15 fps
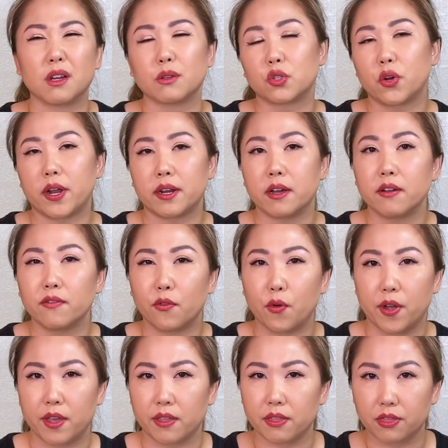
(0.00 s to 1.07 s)
try to
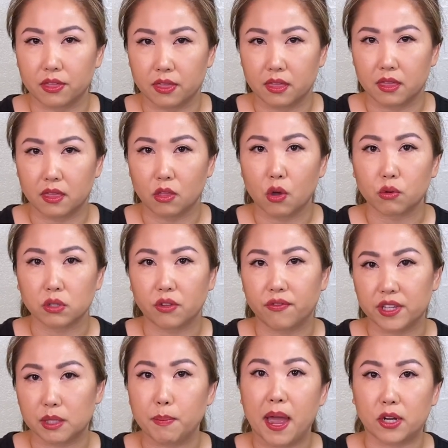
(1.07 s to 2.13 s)
avoid those
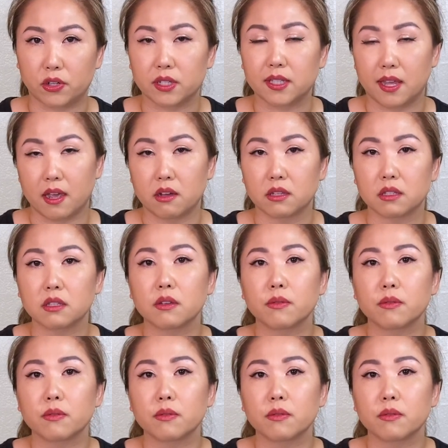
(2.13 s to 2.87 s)
Fitzpatrick scales.